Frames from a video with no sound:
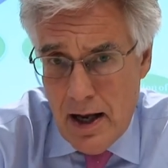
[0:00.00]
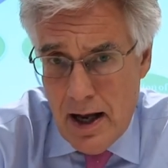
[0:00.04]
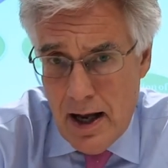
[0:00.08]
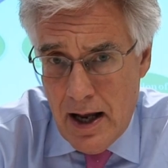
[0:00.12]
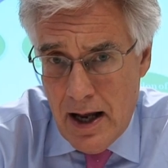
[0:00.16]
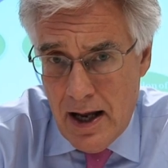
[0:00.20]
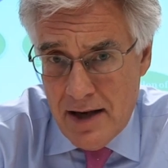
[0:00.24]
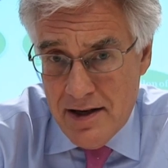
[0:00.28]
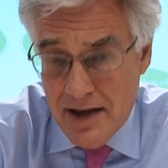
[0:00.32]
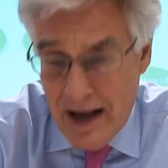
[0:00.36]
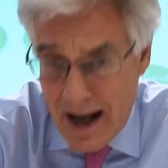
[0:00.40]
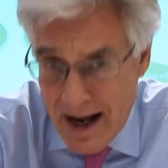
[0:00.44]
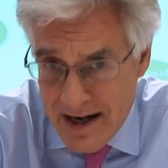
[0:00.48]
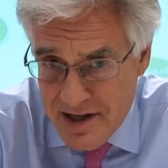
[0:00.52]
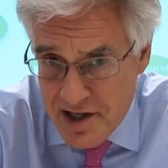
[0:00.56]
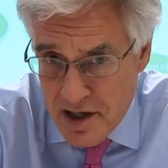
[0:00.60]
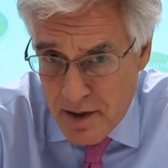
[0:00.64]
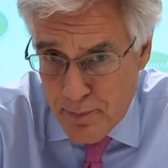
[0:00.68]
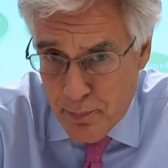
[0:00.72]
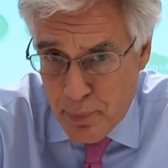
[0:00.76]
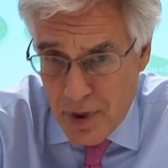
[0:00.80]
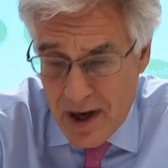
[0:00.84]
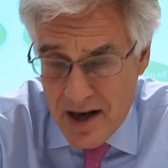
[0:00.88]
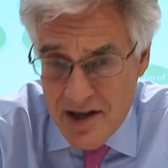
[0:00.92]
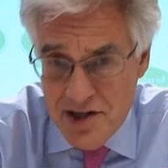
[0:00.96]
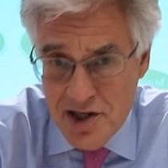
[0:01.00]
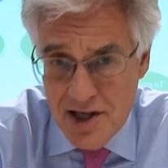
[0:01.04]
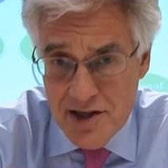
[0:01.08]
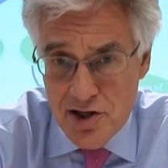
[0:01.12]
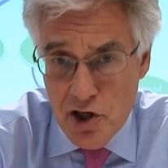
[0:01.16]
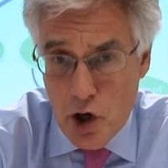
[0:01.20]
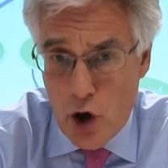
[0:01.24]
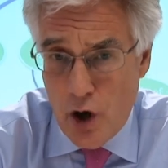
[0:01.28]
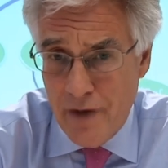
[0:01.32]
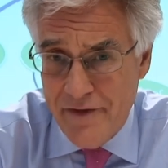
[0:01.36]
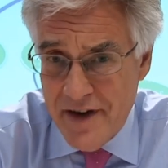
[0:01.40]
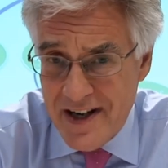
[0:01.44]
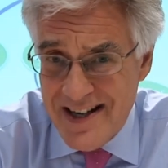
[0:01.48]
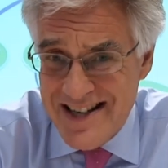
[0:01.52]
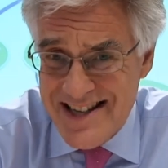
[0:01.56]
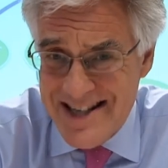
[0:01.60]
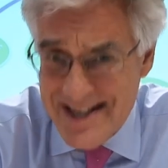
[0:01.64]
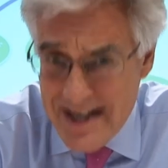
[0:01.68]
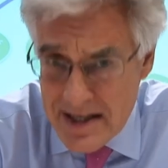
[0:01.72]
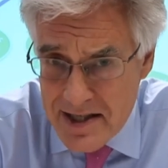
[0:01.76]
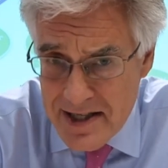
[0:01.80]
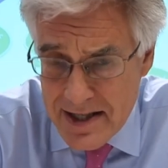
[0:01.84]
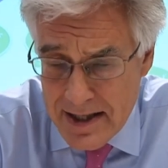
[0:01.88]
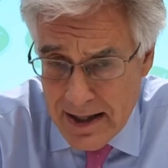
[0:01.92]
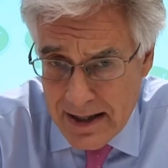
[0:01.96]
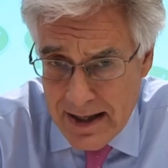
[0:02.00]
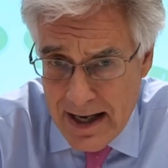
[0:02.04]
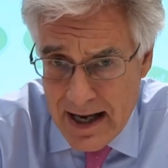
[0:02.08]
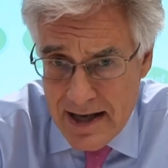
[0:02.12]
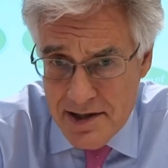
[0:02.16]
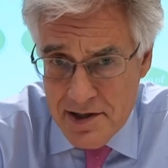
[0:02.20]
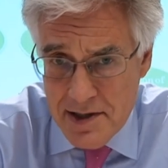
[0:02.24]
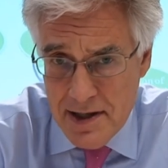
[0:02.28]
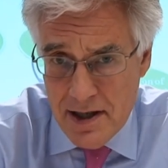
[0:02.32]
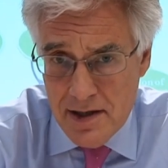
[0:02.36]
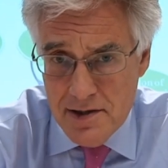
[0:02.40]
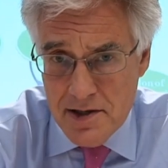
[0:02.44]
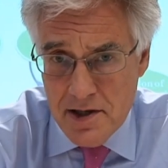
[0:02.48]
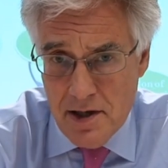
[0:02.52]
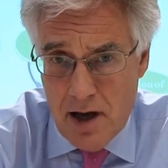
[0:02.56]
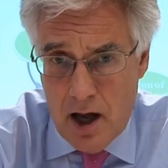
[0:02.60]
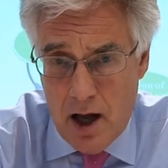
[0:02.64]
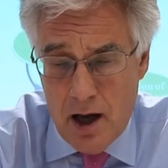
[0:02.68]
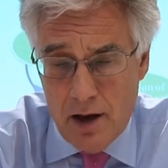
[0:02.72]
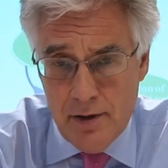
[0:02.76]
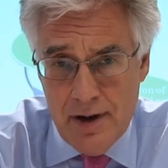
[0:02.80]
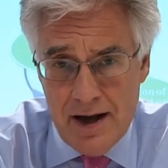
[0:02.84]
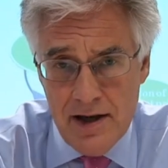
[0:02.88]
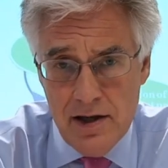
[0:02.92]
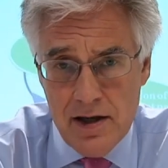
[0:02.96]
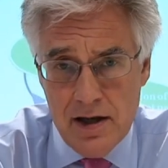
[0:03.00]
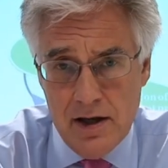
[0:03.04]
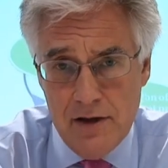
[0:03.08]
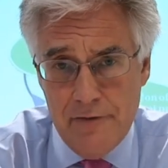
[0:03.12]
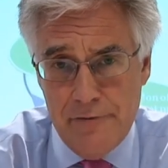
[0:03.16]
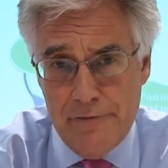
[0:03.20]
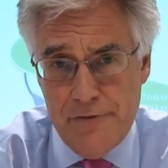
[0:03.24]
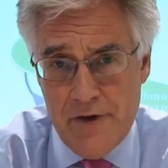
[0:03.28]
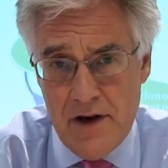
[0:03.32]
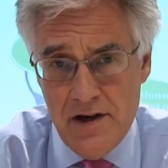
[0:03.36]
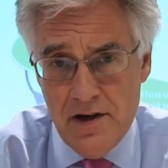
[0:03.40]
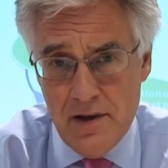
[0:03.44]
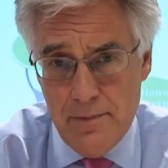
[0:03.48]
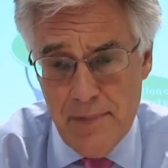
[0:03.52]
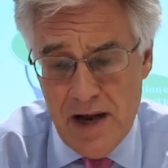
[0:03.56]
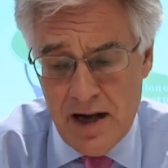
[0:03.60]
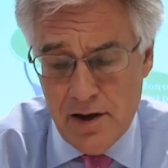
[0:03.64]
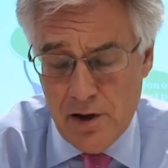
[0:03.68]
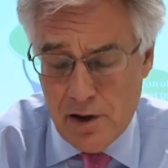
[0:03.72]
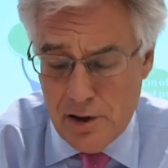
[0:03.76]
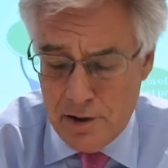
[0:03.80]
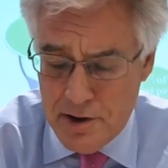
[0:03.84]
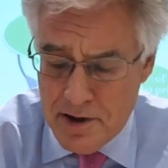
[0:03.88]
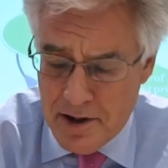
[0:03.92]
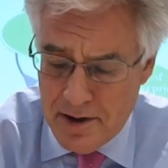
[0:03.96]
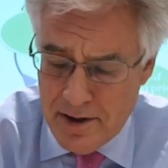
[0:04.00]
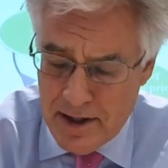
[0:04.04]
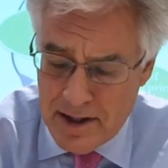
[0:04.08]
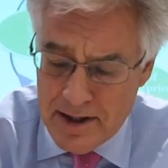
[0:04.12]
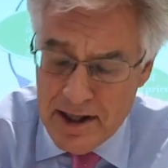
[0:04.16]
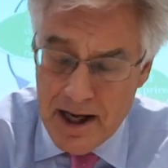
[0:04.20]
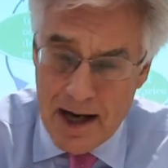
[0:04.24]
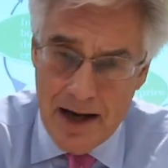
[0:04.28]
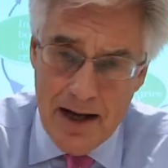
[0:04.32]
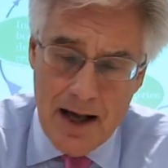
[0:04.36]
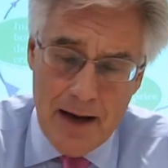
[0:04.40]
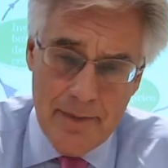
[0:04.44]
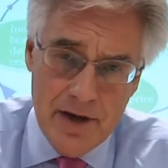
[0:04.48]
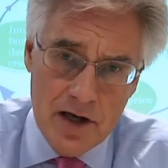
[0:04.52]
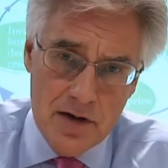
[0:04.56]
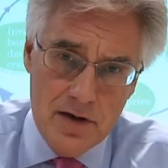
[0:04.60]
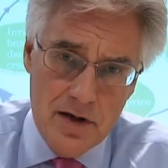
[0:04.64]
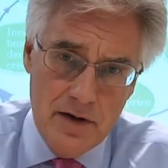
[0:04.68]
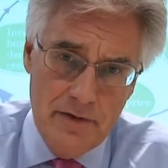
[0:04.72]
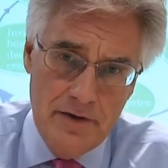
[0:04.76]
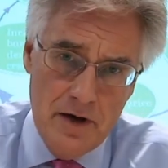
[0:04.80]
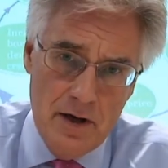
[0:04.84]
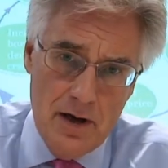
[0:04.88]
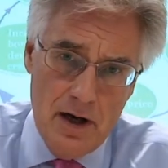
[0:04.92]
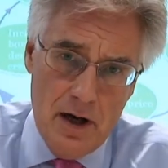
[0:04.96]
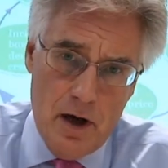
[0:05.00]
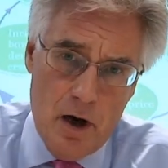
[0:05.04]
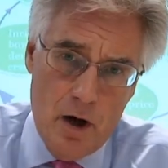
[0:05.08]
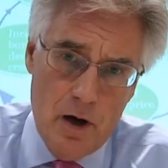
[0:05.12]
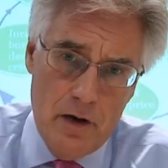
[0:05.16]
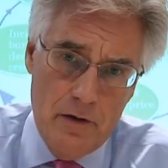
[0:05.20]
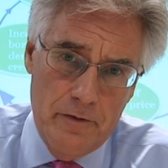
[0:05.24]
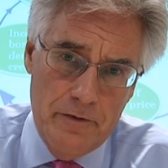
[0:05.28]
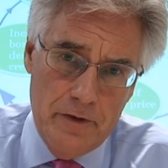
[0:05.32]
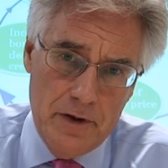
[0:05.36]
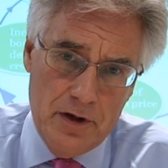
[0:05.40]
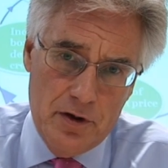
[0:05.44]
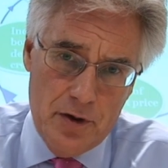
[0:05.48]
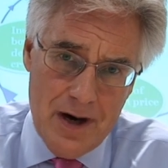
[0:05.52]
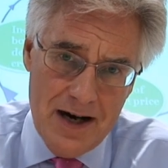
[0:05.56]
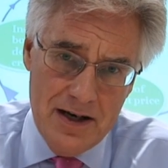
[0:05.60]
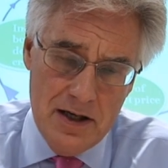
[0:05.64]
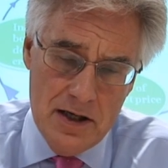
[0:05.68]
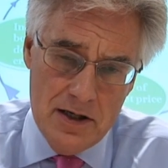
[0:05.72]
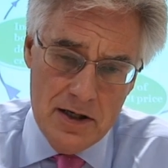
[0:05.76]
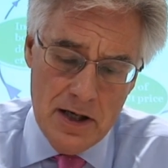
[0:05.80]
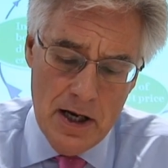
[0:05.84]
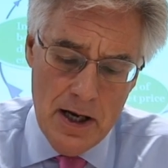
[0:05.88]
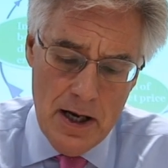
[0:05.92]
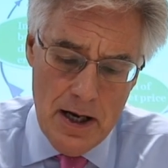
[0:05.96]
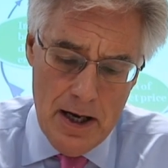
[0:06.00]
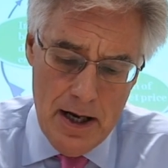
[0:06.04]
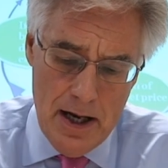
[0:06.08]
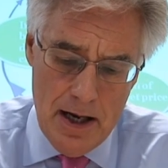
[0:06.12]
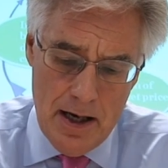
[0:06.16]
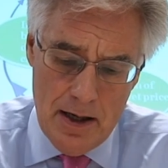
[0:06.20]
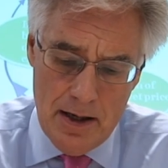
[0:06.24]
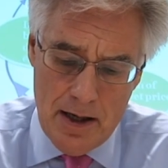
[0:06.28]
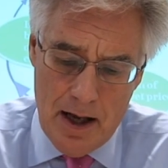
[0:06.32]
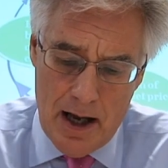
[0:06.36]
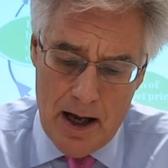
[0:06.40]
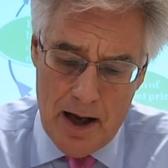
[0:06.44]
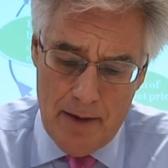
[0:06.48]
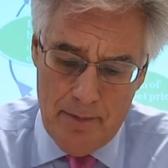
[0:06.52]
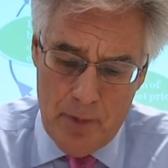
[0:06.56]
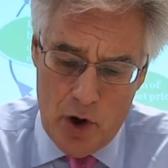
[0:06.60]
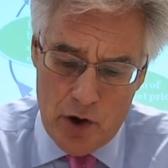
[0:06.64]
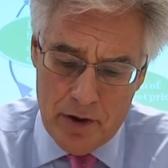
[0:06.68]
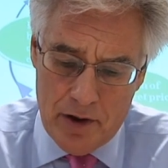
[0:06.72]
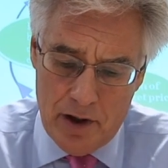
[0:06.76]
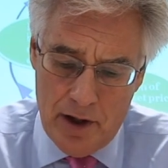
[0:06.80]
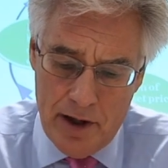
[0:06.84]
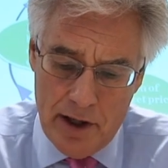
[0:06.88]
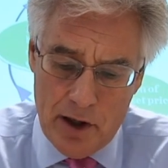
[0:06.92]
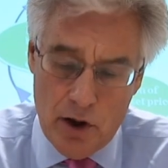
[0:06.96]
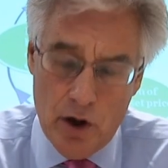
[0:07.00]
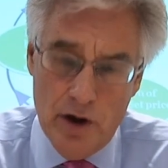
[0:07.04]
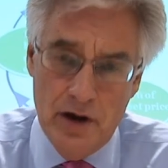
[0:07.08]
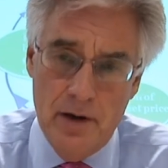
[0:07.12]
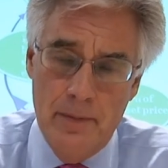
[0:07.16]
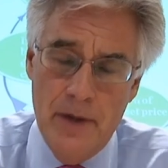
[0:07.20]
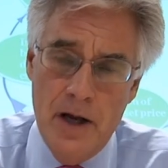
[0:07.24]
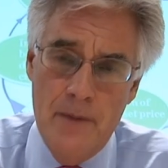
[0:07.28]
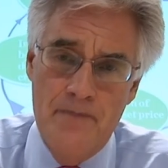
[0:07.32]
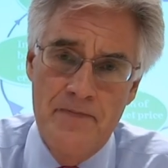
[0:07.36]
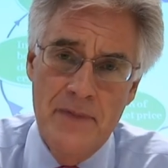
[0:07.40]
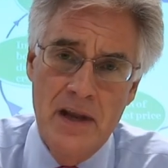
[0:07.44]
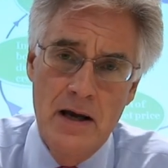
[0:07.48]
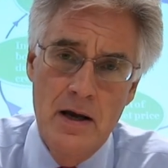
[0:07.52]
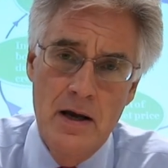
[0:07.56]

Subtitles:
and asset prices of existing assets are, I think, fundamental to the dynamics of credit in a modern economy.